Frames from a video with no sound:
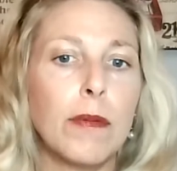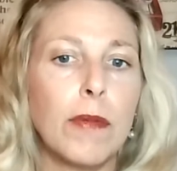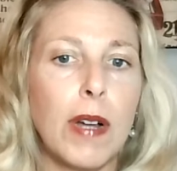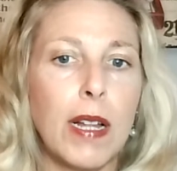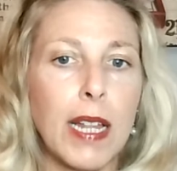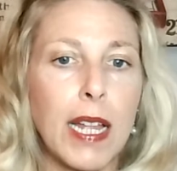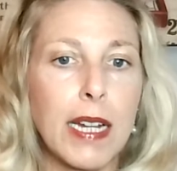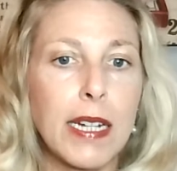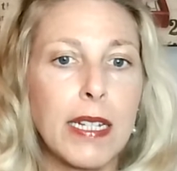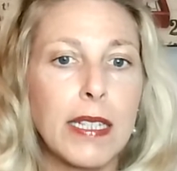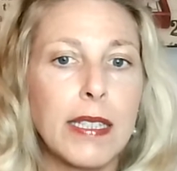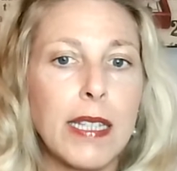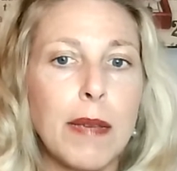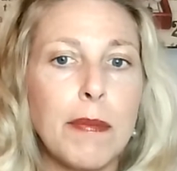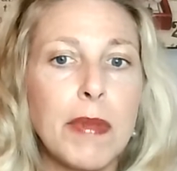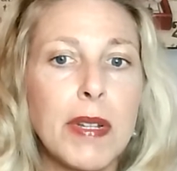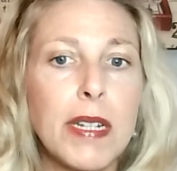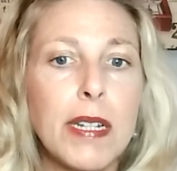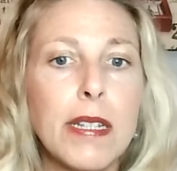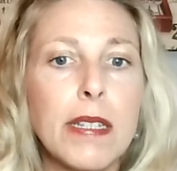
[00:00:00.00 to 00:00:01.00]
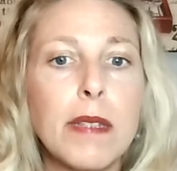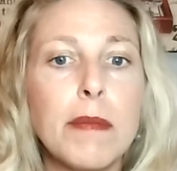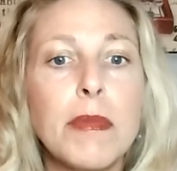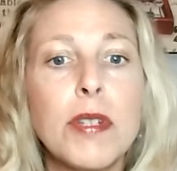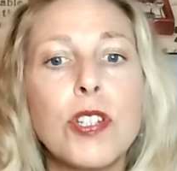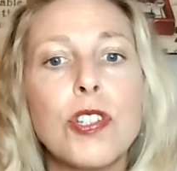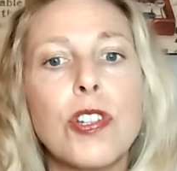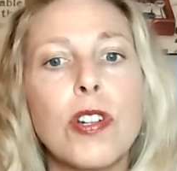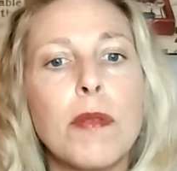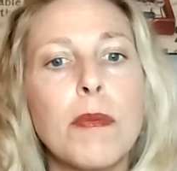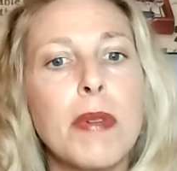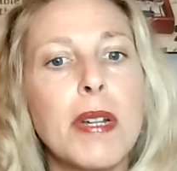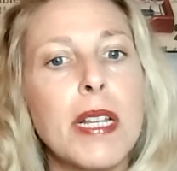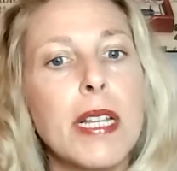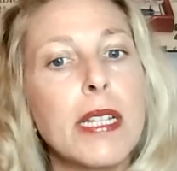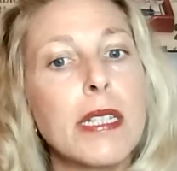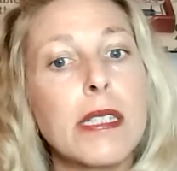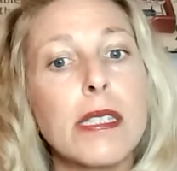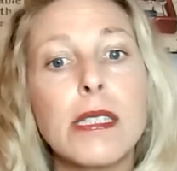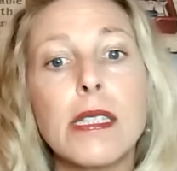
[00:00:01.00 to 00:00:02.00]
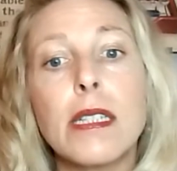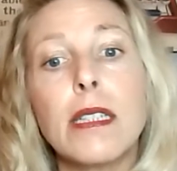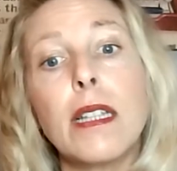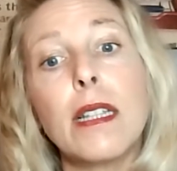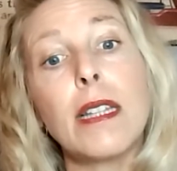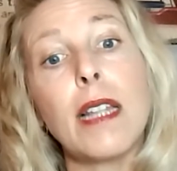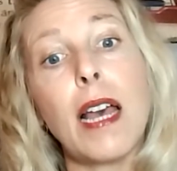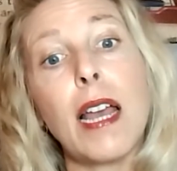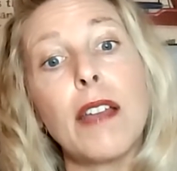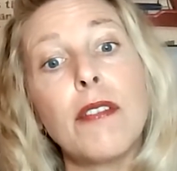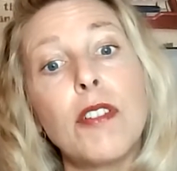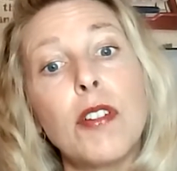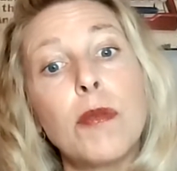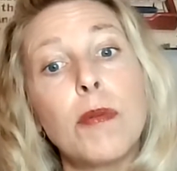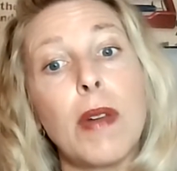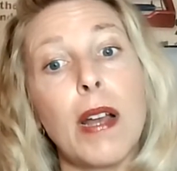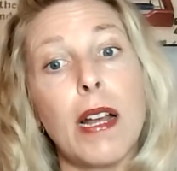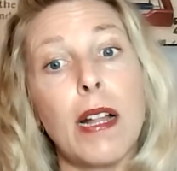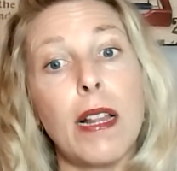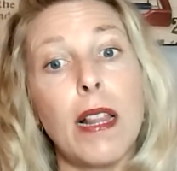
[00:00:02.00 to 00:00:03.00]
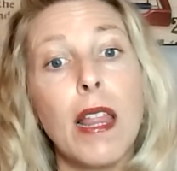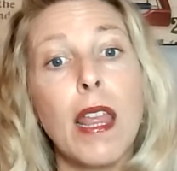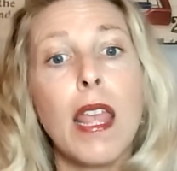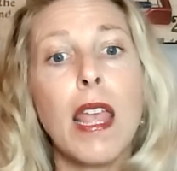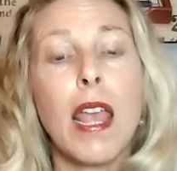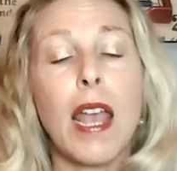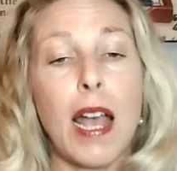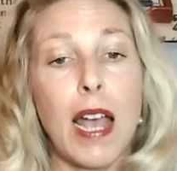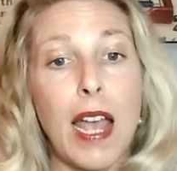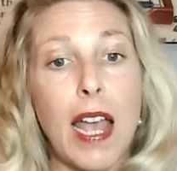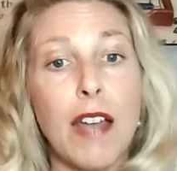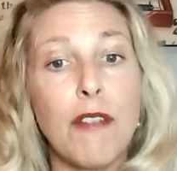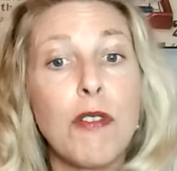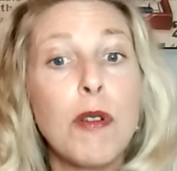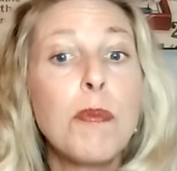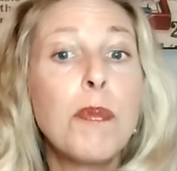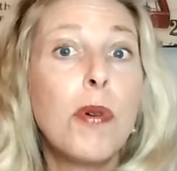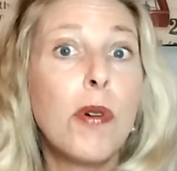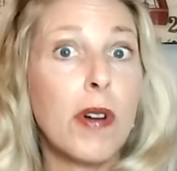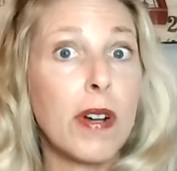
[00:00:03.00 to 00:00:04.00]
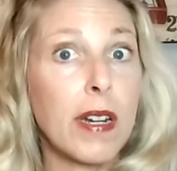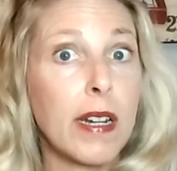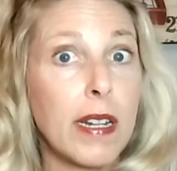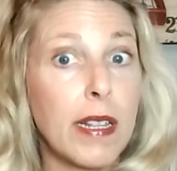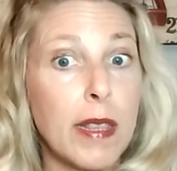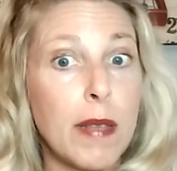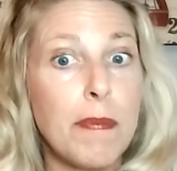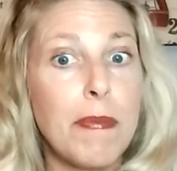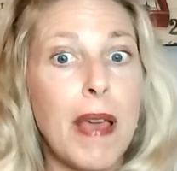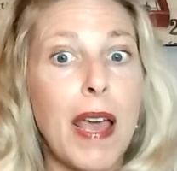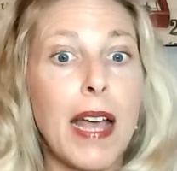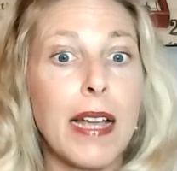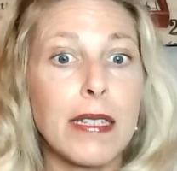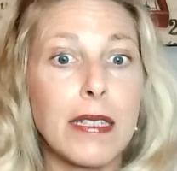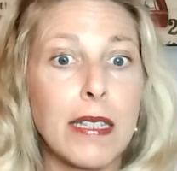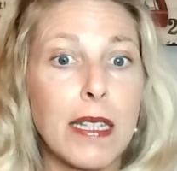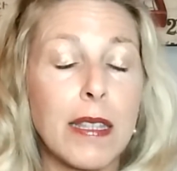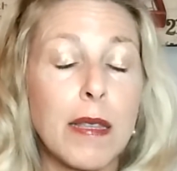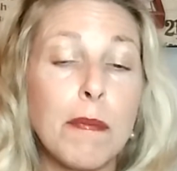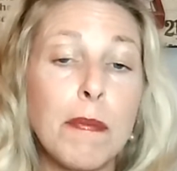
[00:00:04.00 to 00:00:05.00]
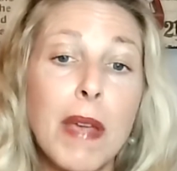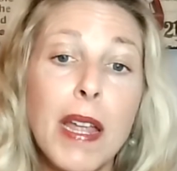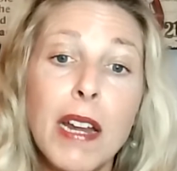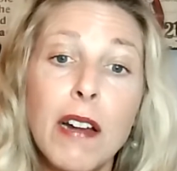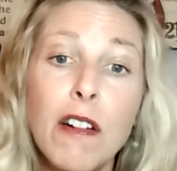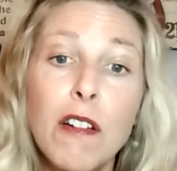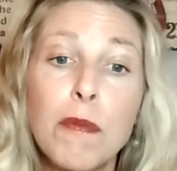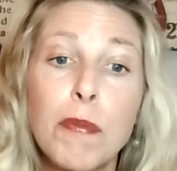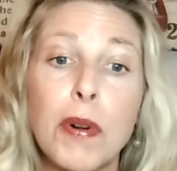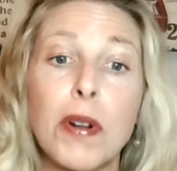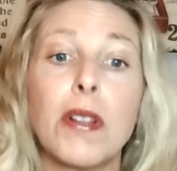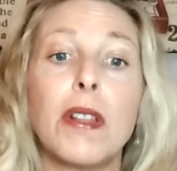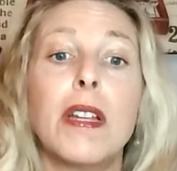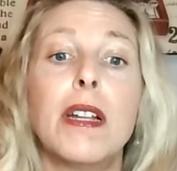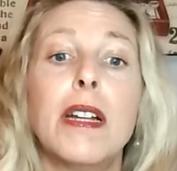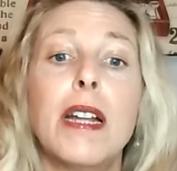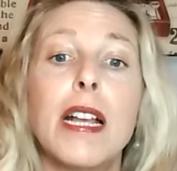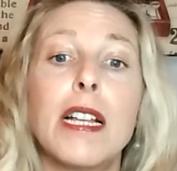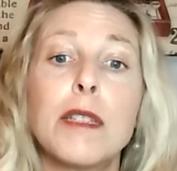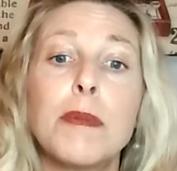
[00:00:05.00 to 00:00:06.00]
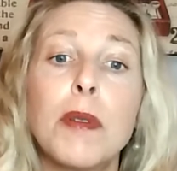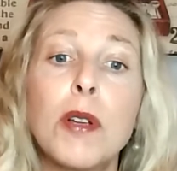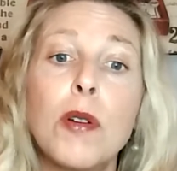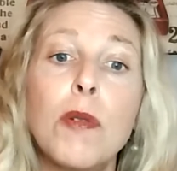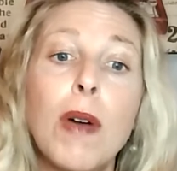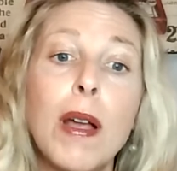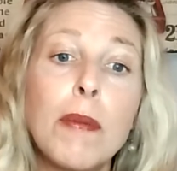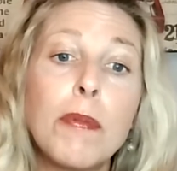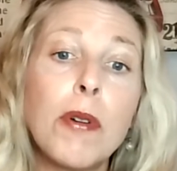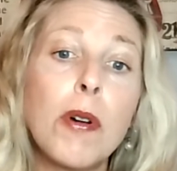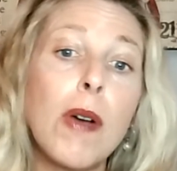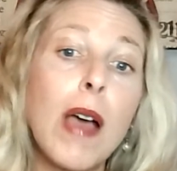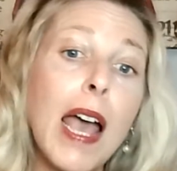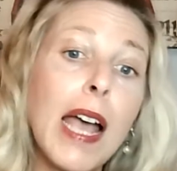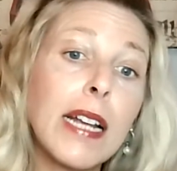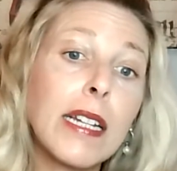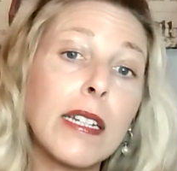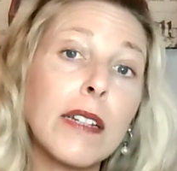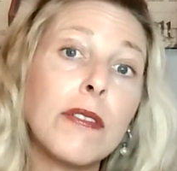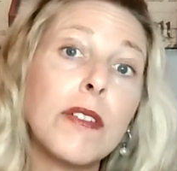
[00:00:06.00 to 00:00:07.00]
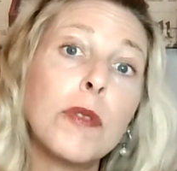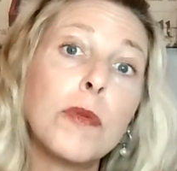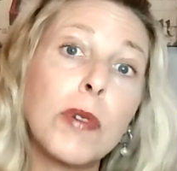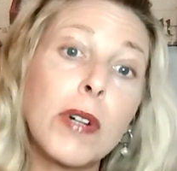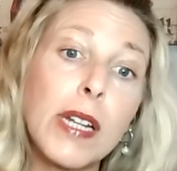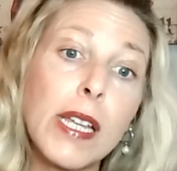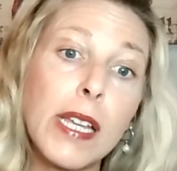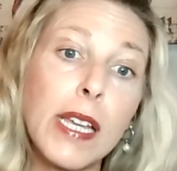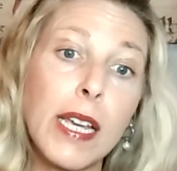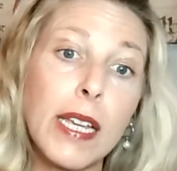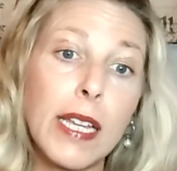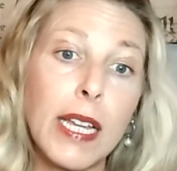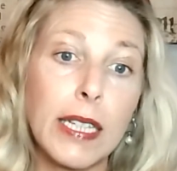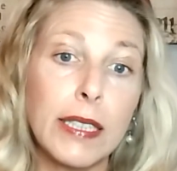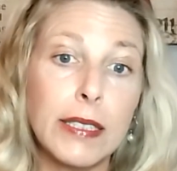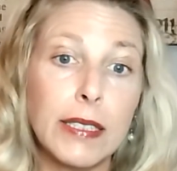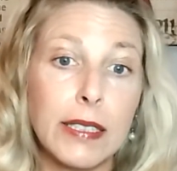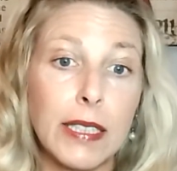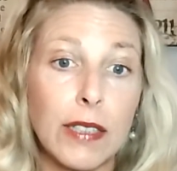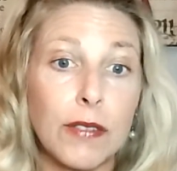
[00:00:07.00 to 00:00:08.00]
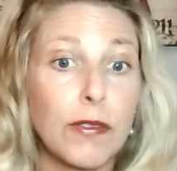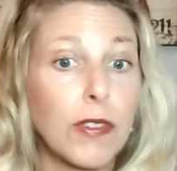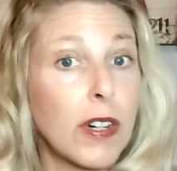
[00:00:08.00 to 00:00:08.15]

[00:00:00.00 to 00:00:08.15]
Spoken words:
While anti-Semitism in Germany is still alive and well, I have reported in the past that the mayor of Berlin has been quite proactive in working against it.